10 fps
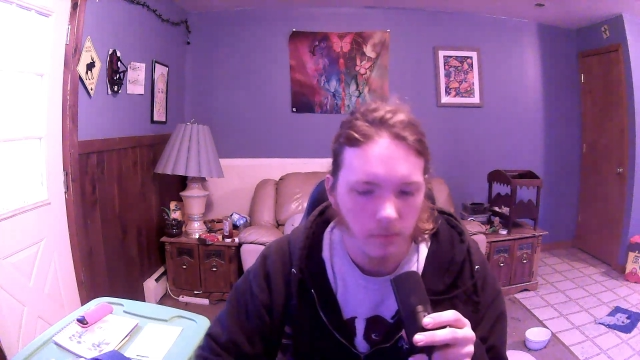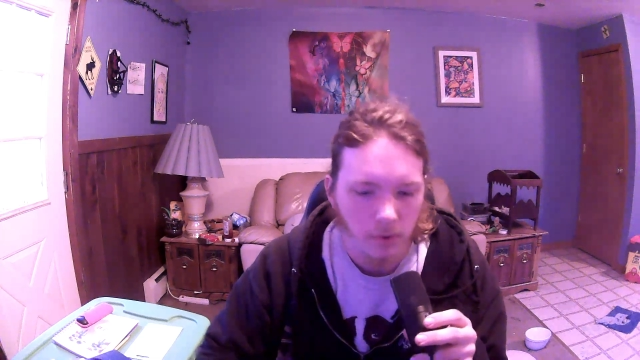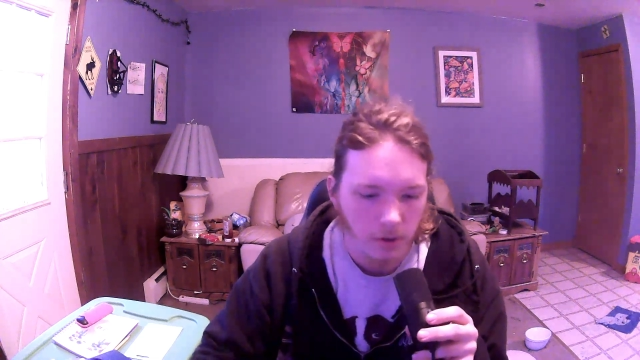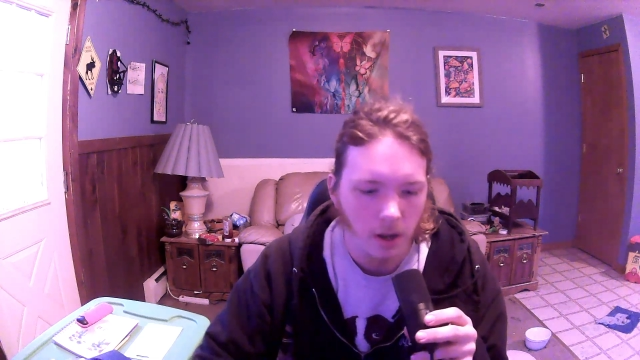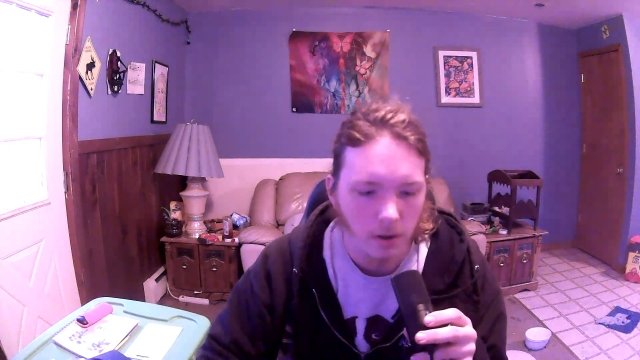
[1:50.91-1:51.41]

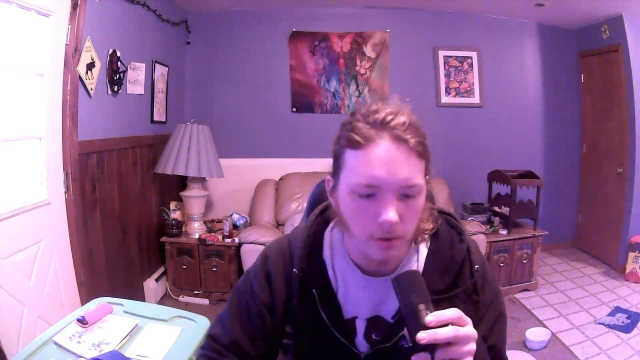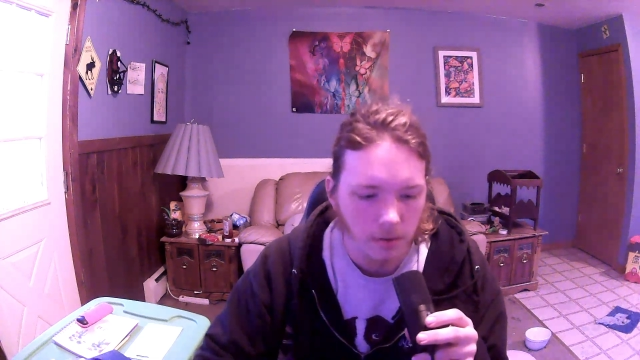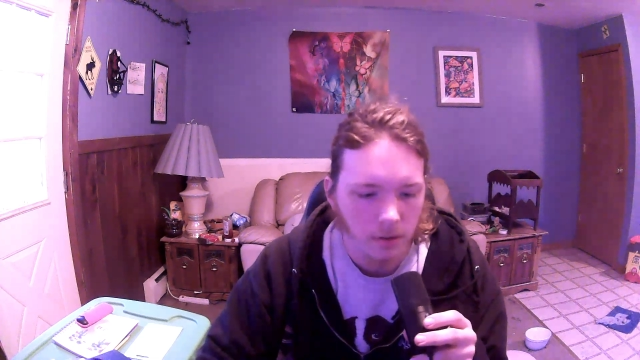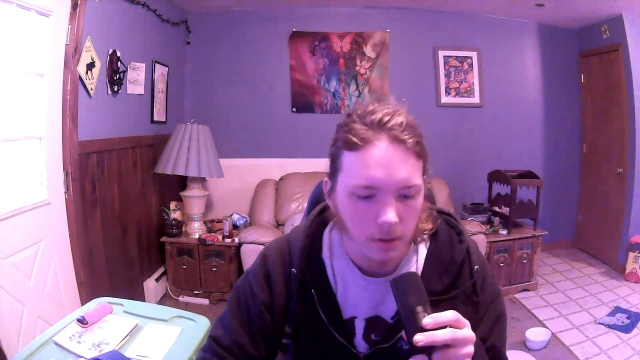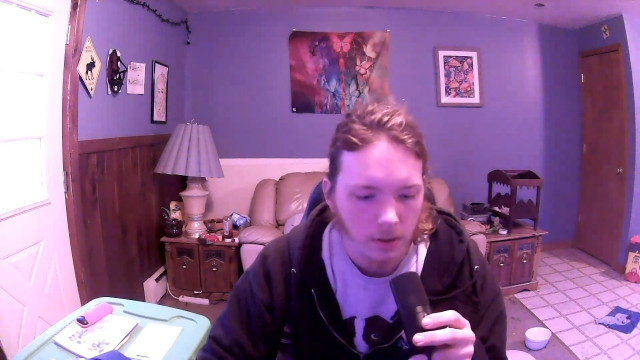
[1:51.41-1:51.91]
throughout
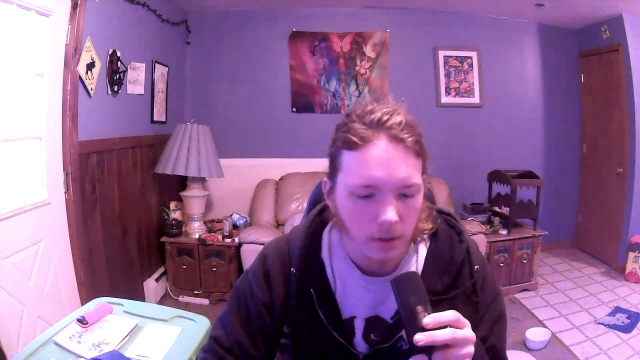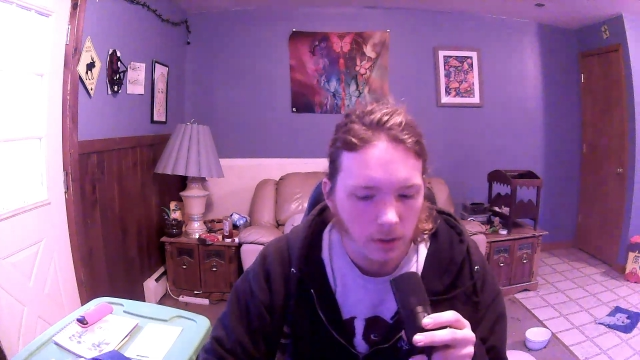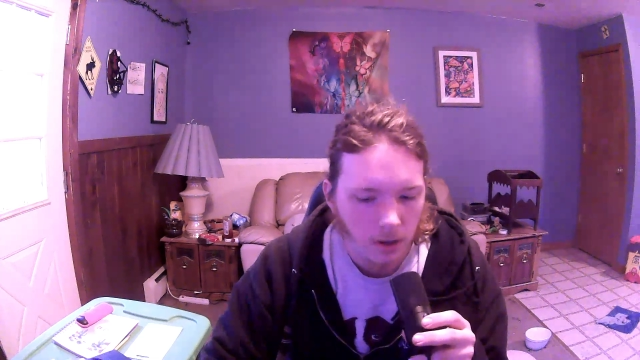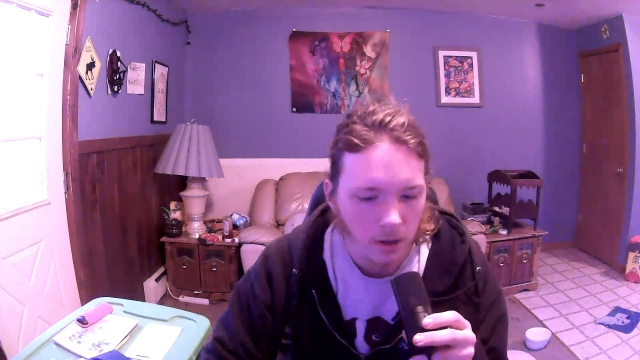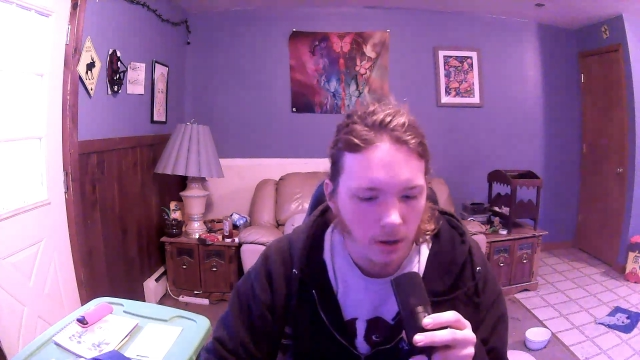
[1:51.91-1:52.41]

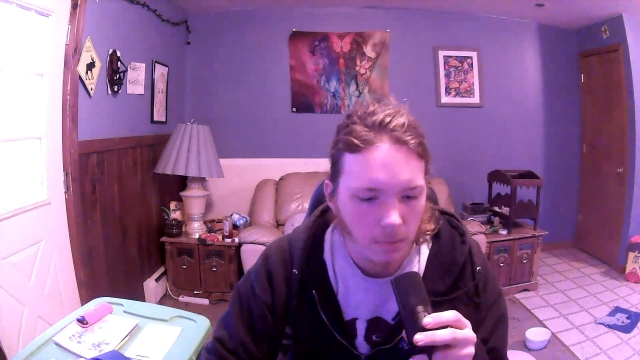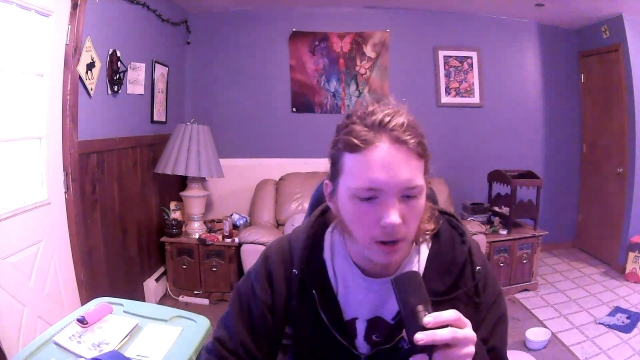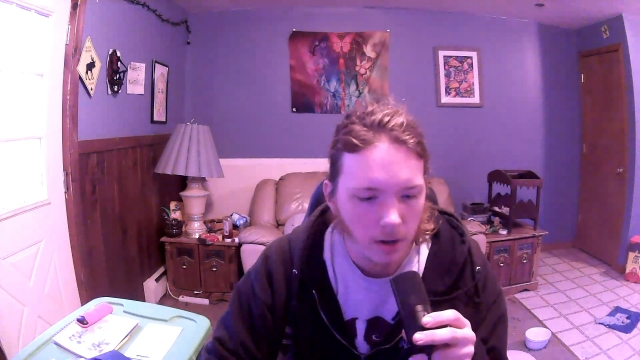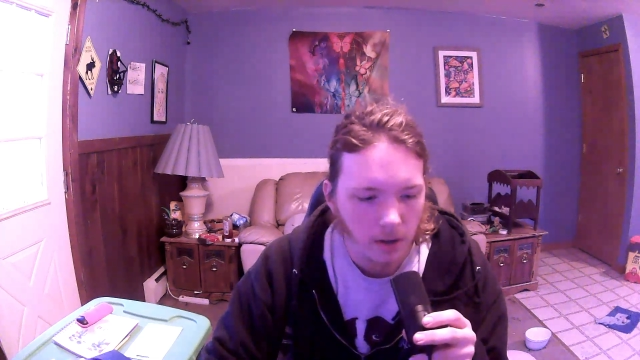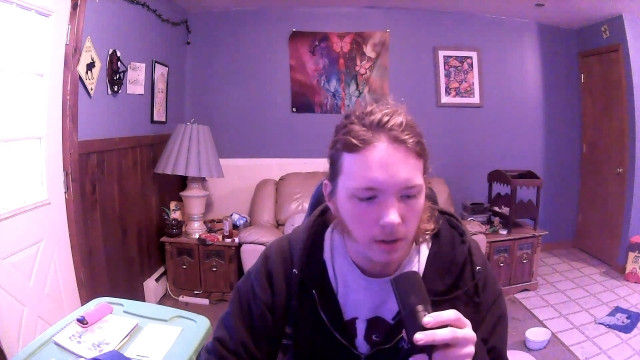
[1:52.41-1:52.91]
thinking
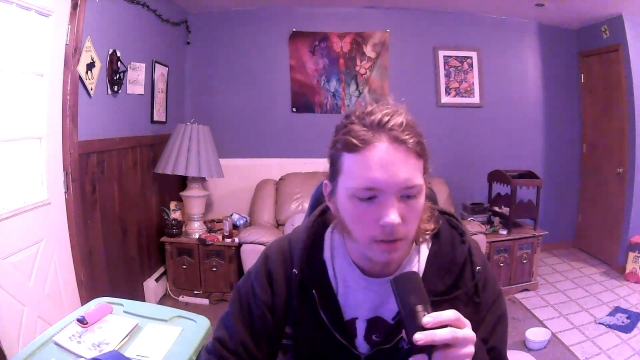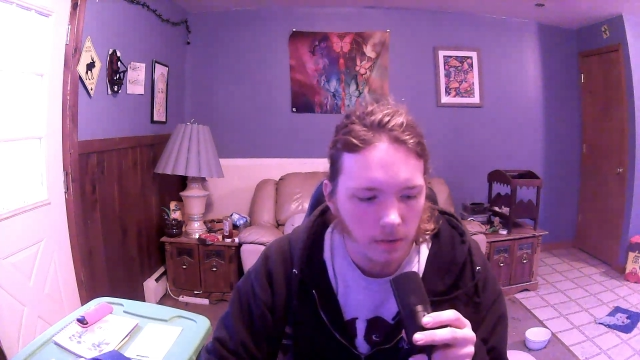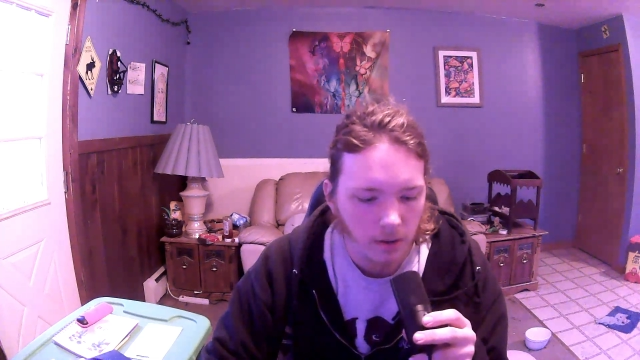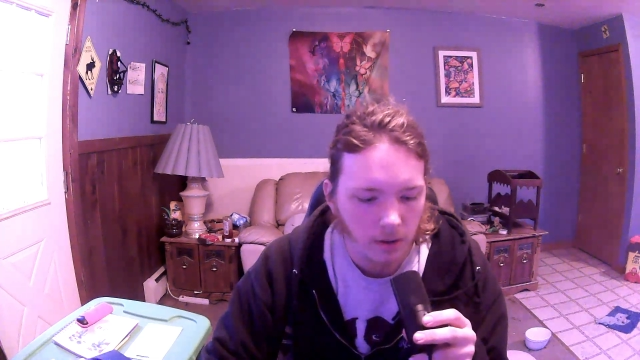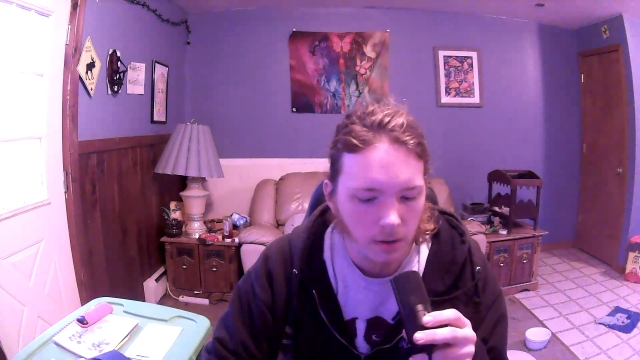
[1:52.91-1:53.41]
about it
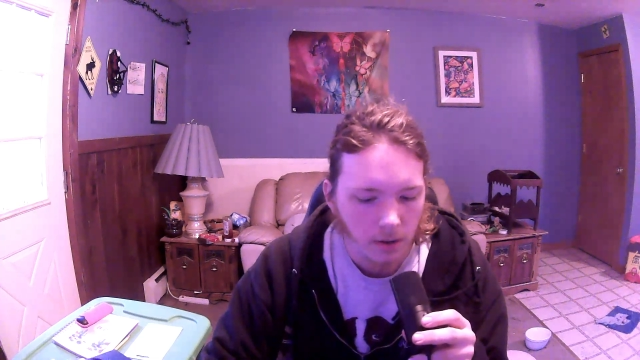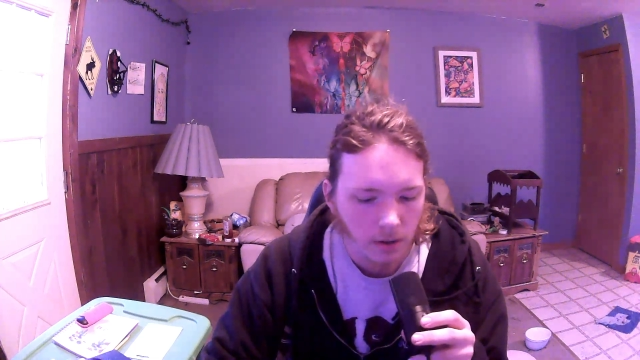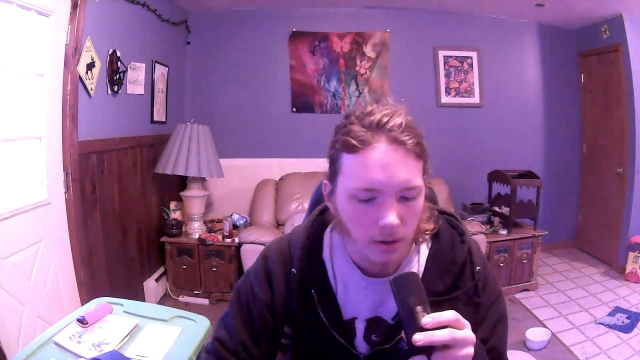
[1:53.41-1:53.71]
is that